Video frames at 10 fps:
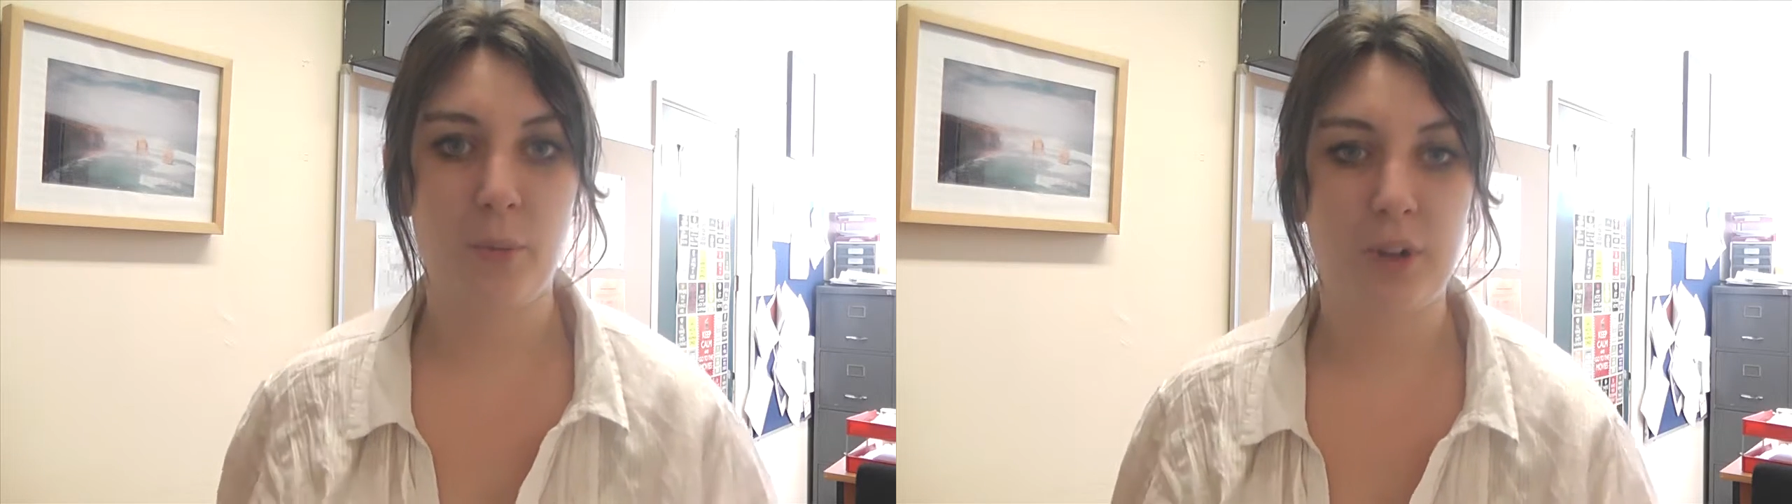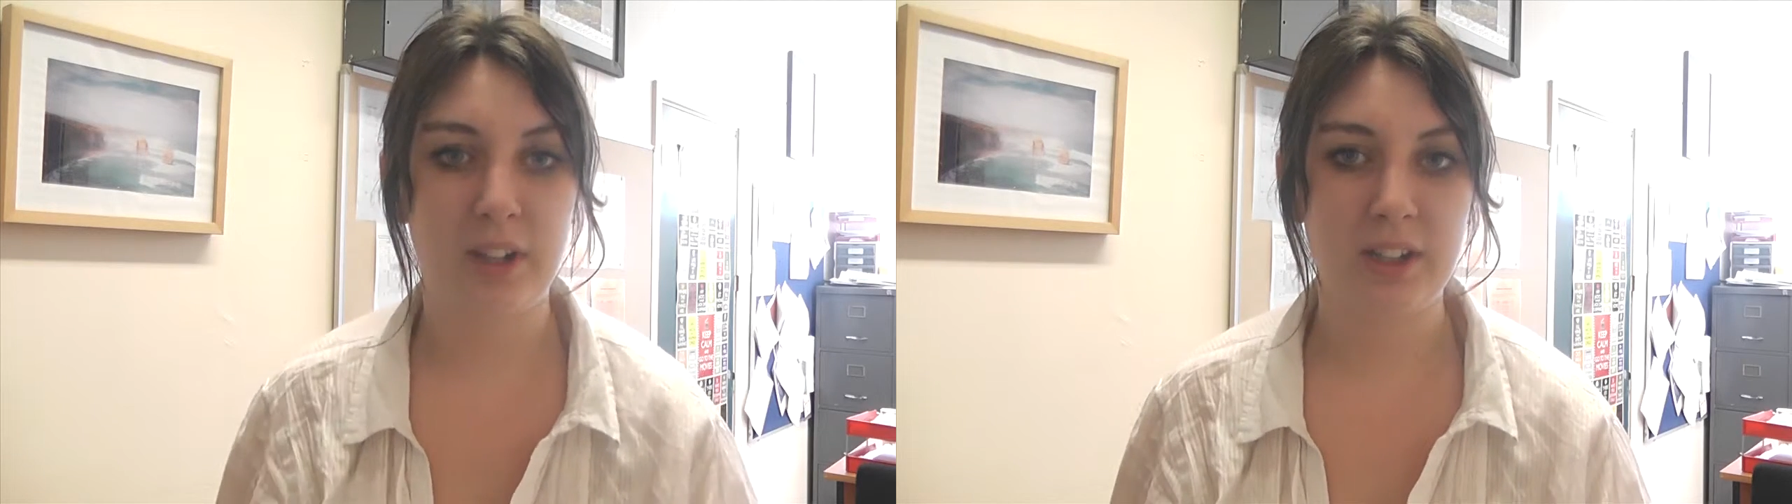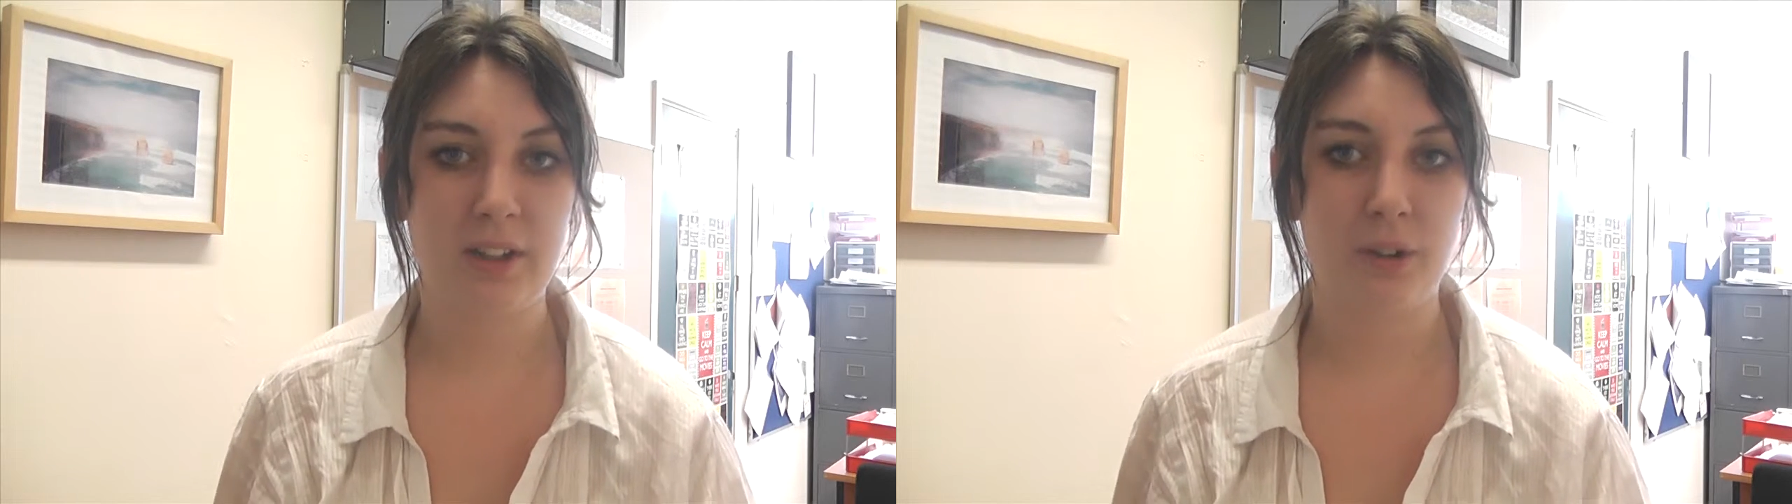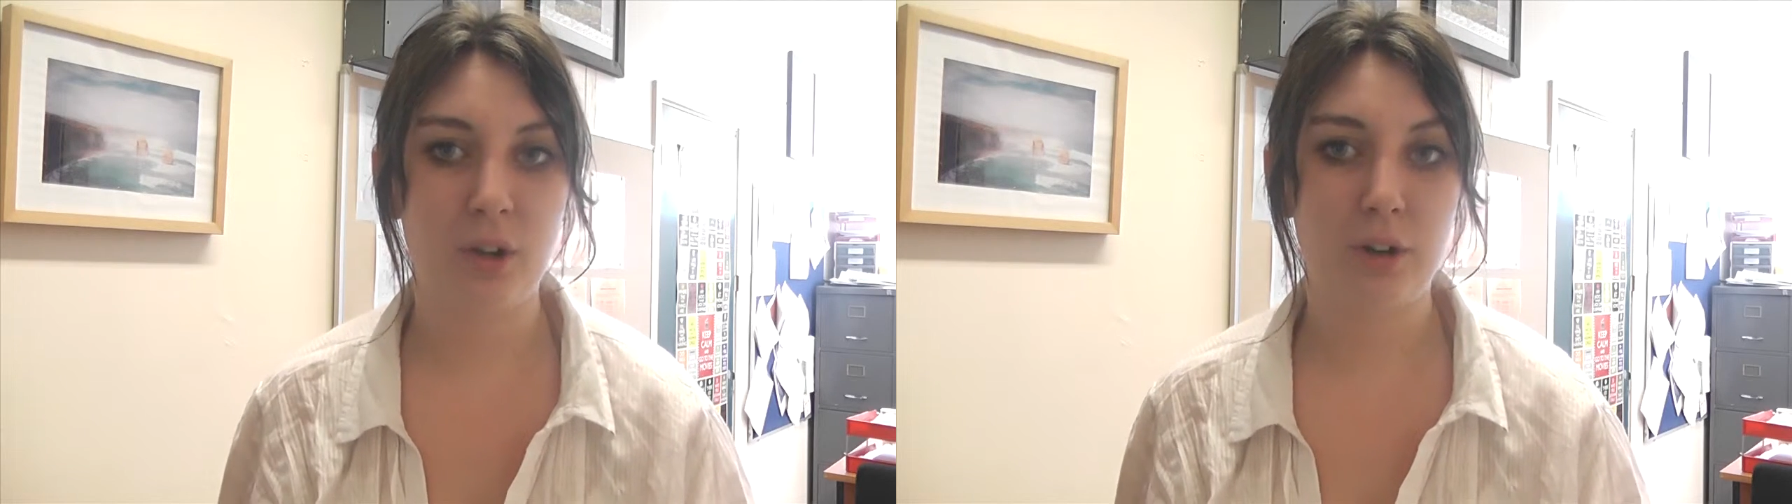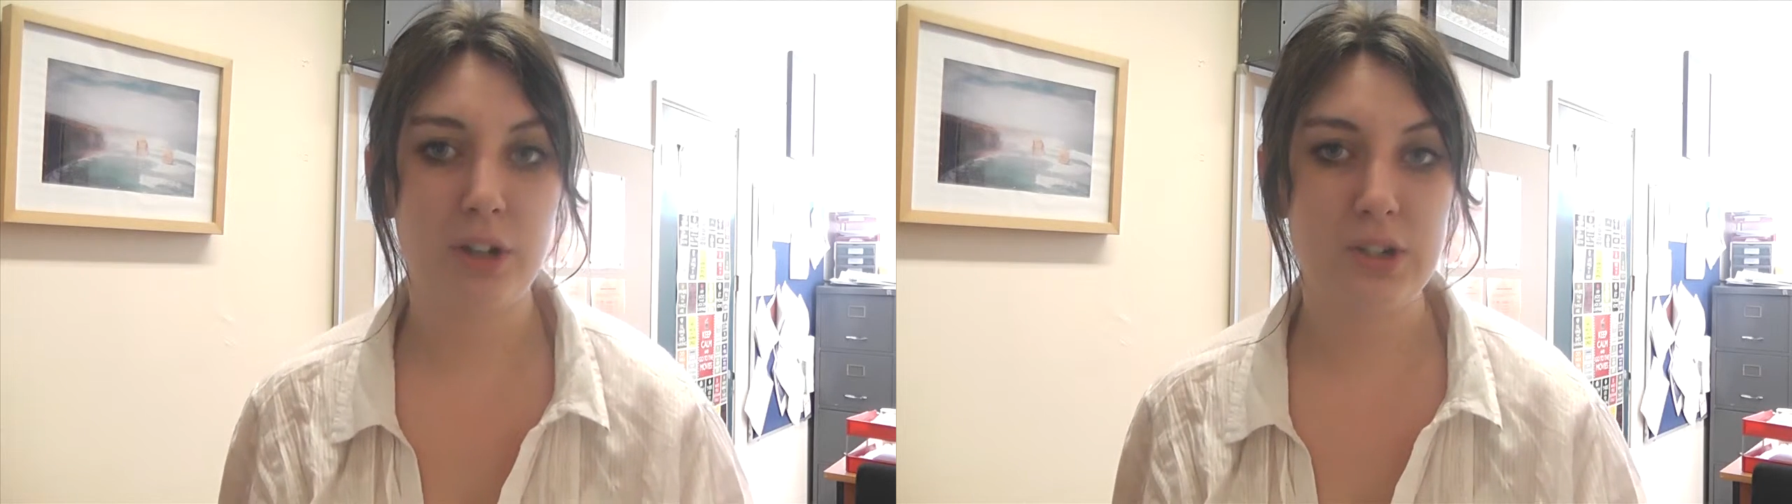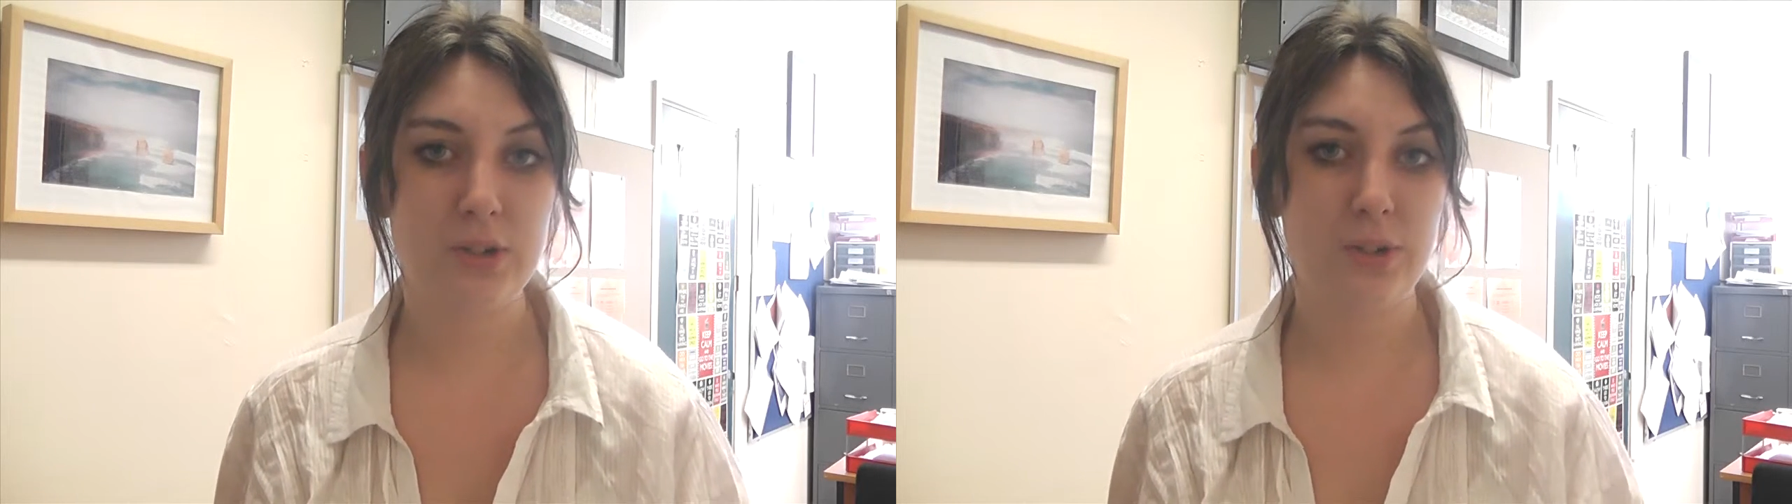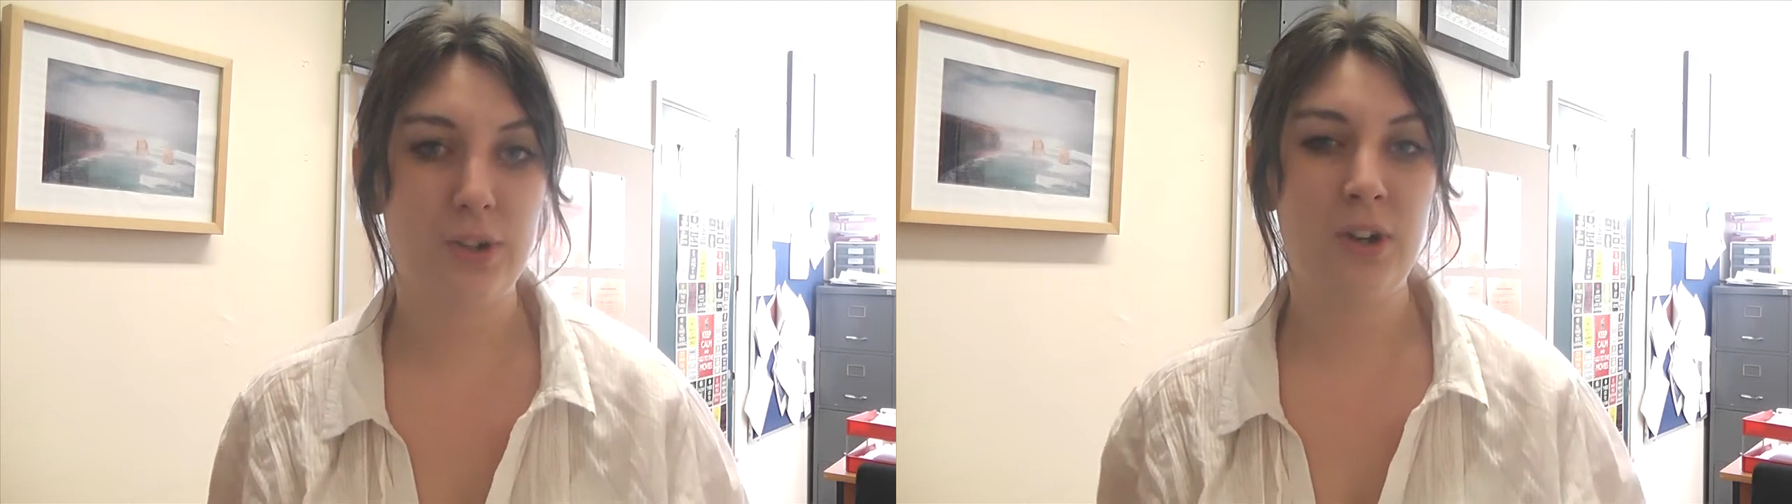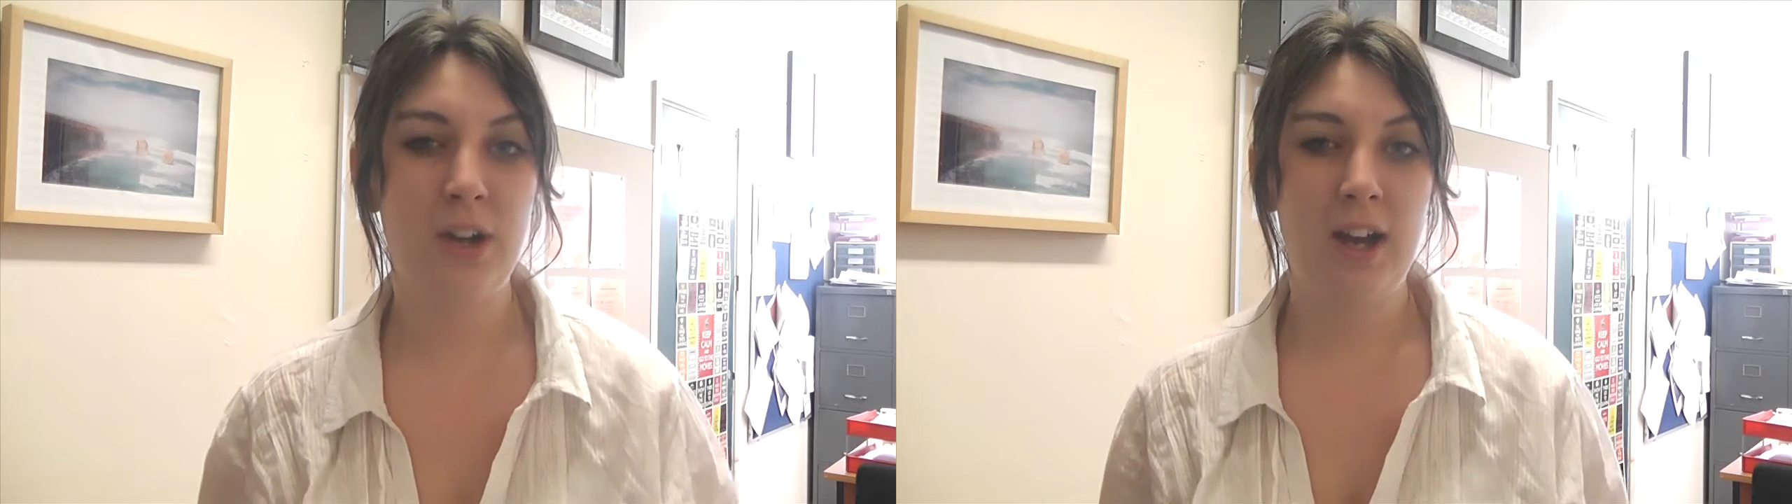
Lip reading: walking down the corridor,